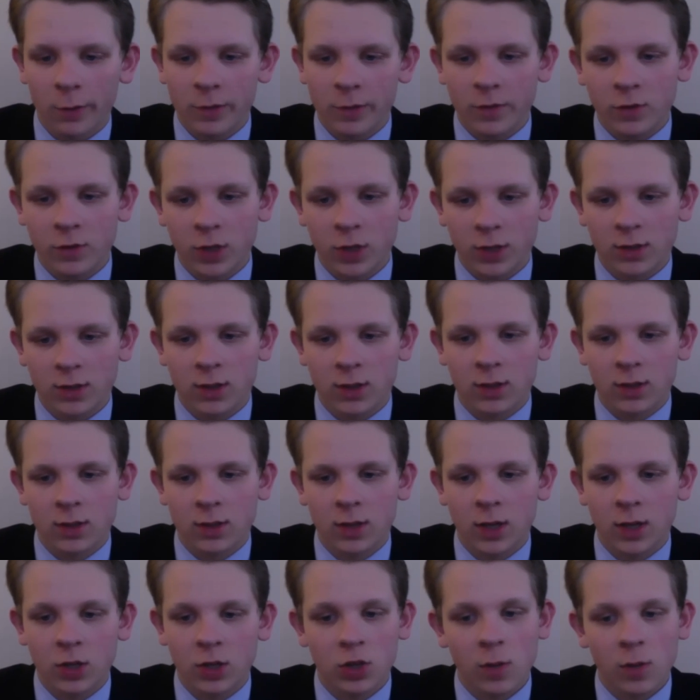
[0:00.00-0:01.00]
of Justice
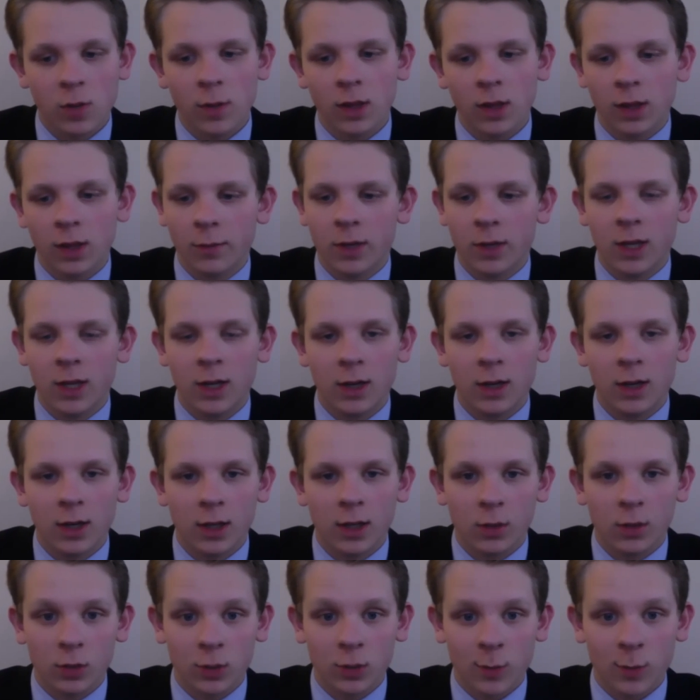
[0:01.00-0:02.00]
and should be eliminated
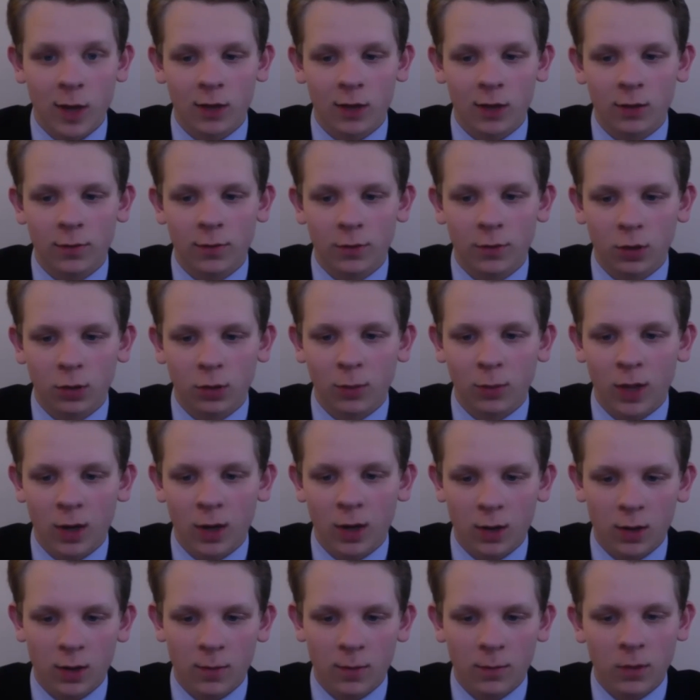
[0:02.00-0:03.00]
in respect for
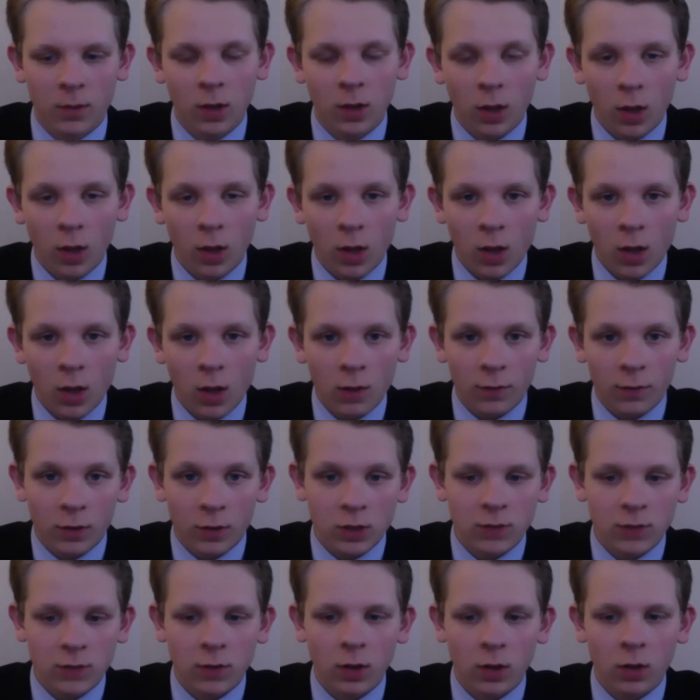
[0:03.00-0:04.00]
humanity.
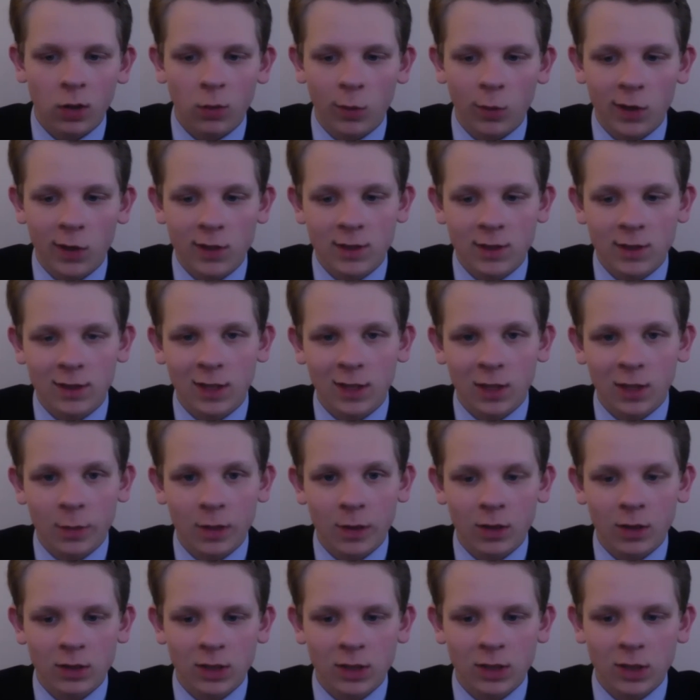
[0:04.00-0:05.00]
First of all, what is the death
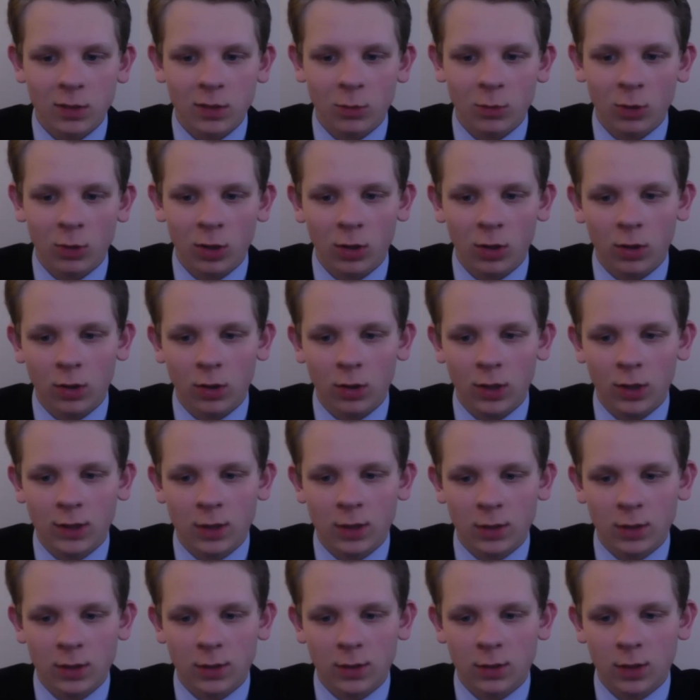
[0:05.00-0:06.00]
penalty? Well, it's
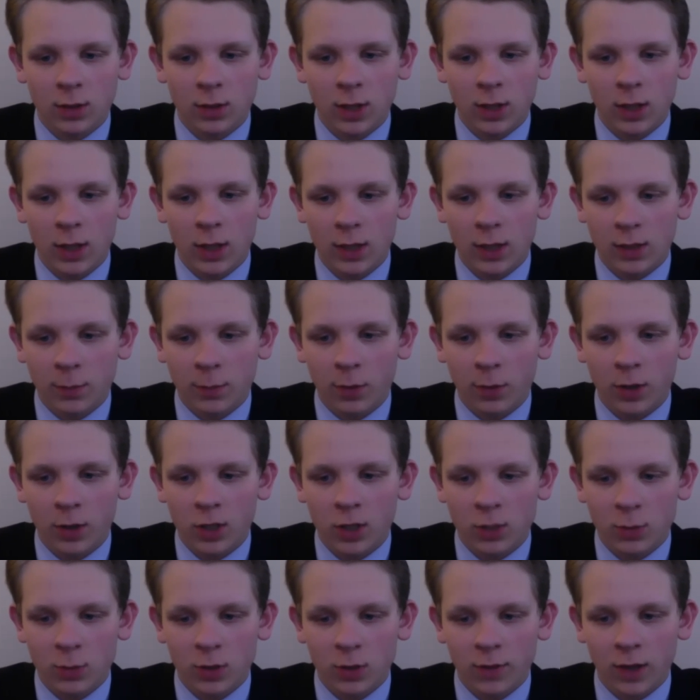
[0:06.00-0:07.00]
a
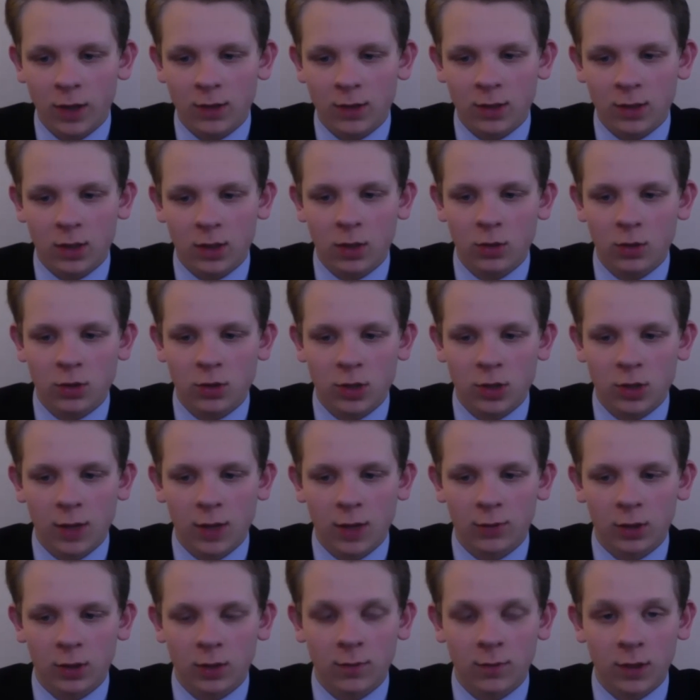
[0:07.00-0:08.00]
punishment of execution
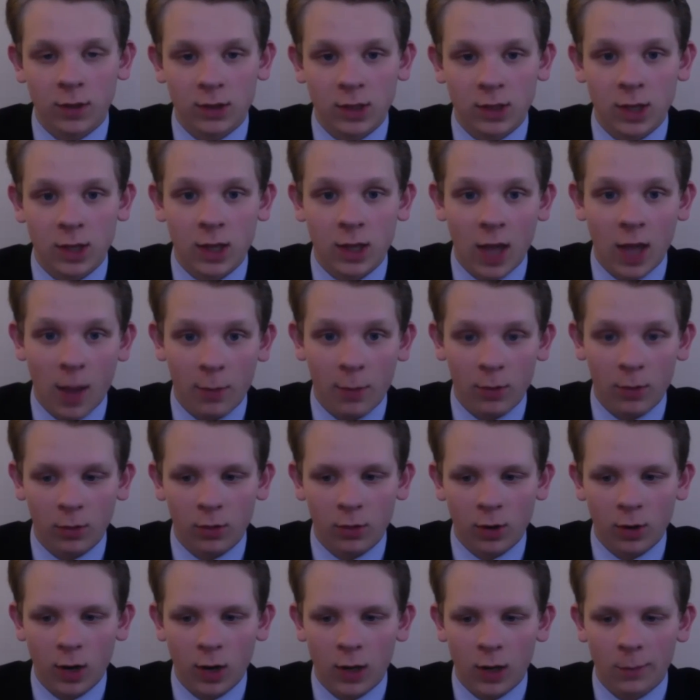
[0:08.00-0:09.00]
after convicting a capital
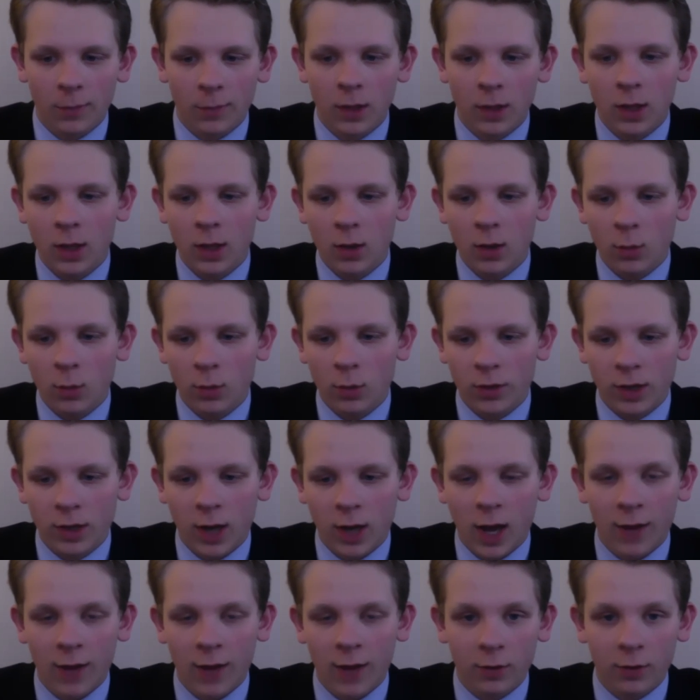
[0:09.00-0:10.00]
crime with an
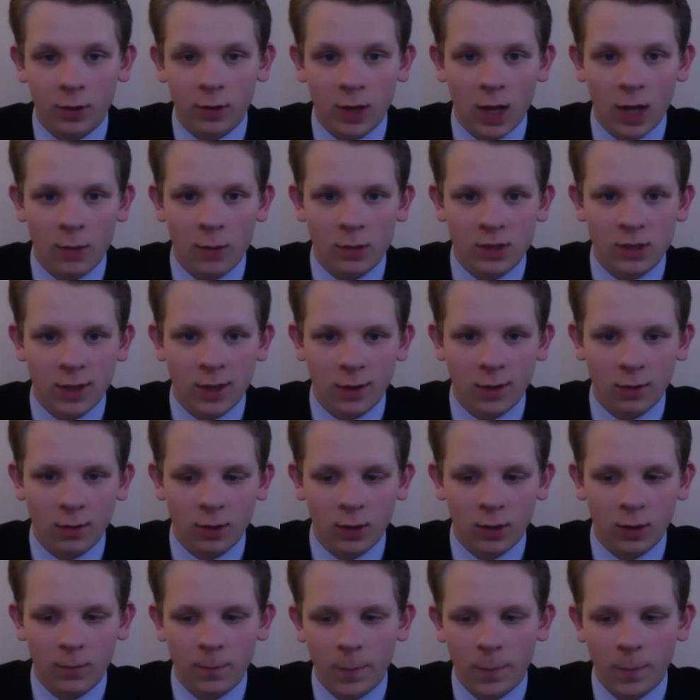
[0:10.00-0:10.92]
eye for an eye mentality.